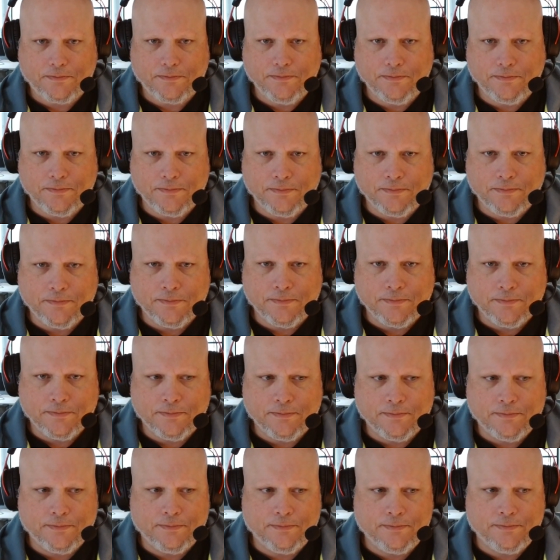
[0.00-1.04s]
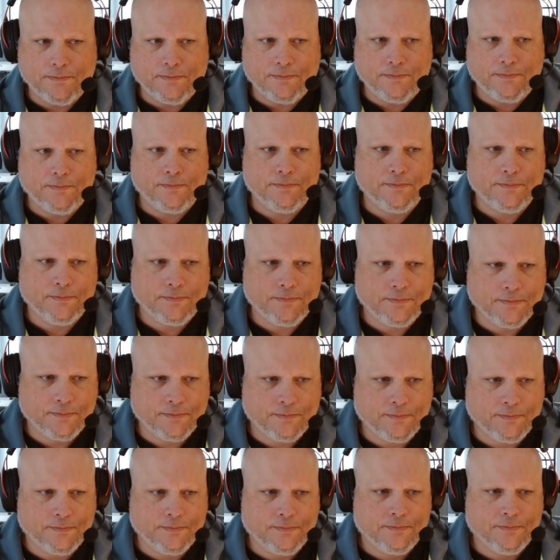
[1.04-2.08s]

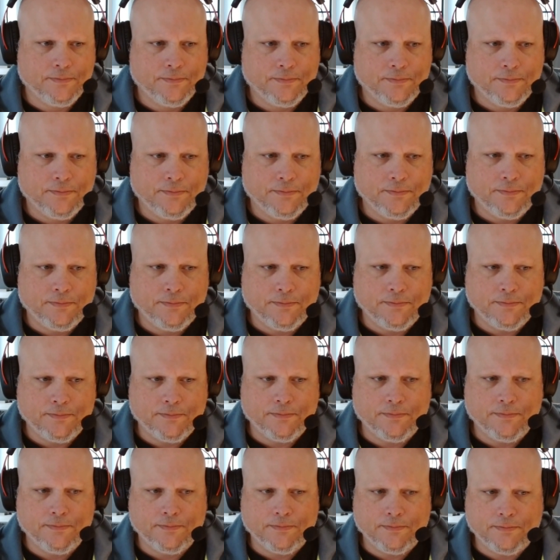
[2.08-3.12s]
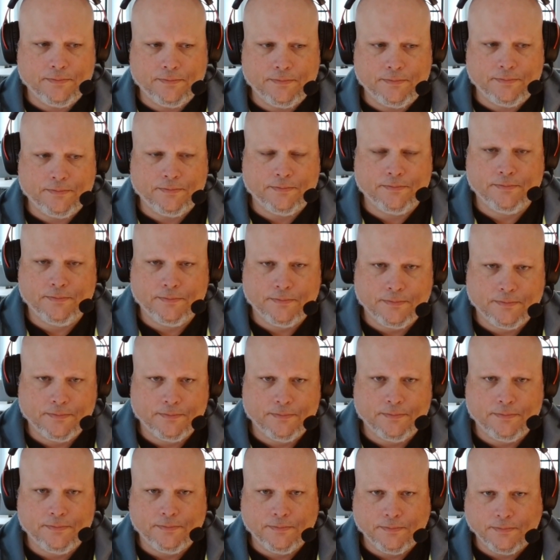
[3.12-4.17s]

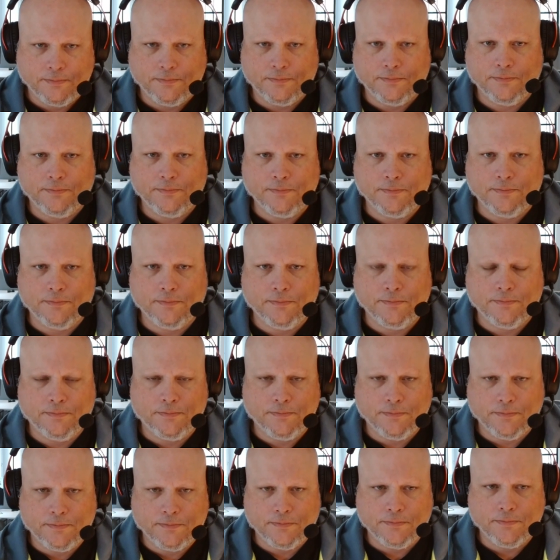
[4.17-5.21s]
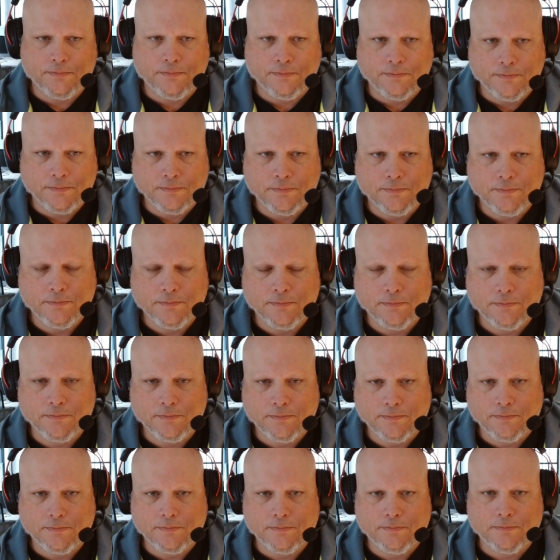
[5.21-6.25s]

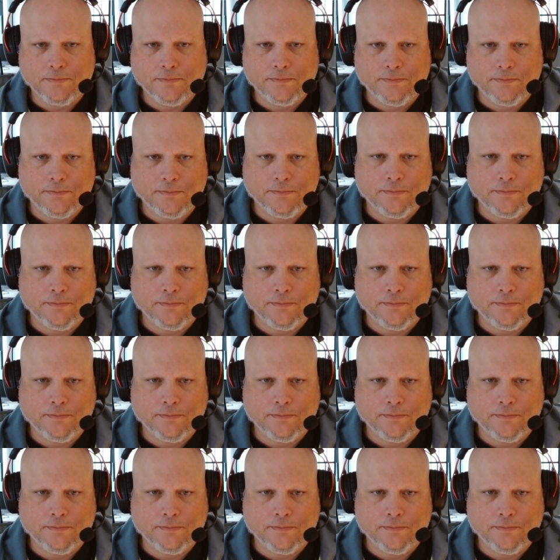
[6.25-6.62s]
No words are spoken by the person on screen.